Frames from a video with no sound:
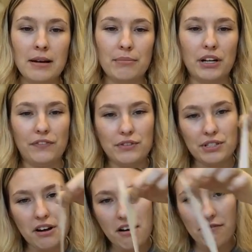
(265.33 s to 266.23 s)
But if you
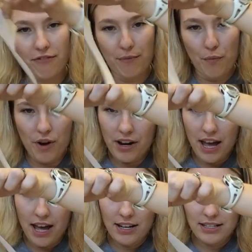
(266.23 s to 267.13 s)
start from one
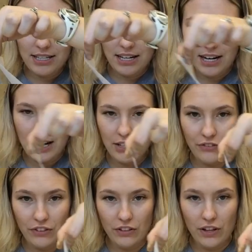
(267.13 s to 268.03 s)
end and kind of
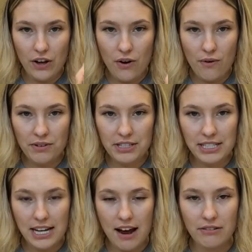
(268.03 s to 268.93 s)
lower
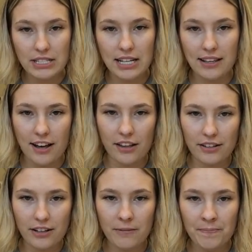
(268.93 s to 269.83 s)
it down to the
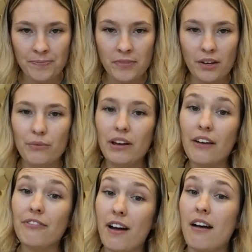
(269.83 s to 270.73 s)
other, we
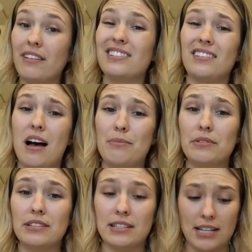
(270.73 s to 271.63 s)
have found it's a lot
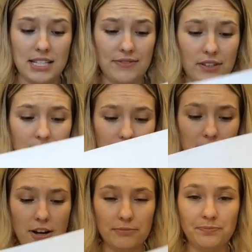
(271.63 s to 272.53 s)
more successful.
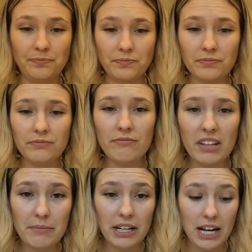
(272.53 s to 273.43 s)
So
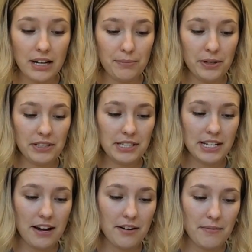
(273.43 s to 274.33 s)
I'm going to kind of put this
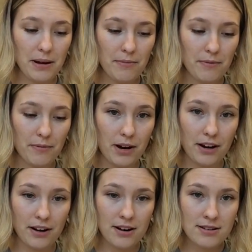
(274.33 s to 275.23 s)
down in my
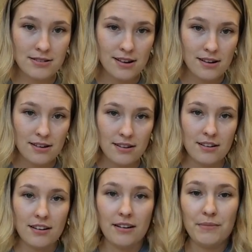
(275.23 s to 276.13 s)
water.
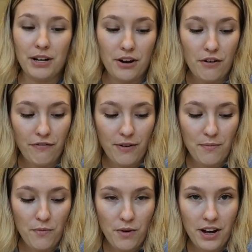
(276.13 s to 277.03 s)
I'm going to go
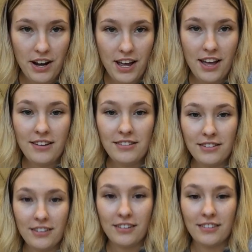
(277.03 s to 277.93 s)
from one end
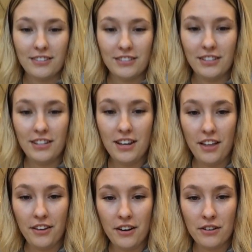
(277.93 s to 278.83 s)
to the
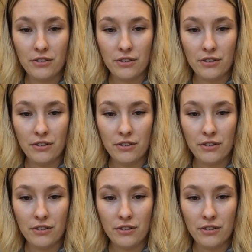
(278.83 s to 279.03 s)
other.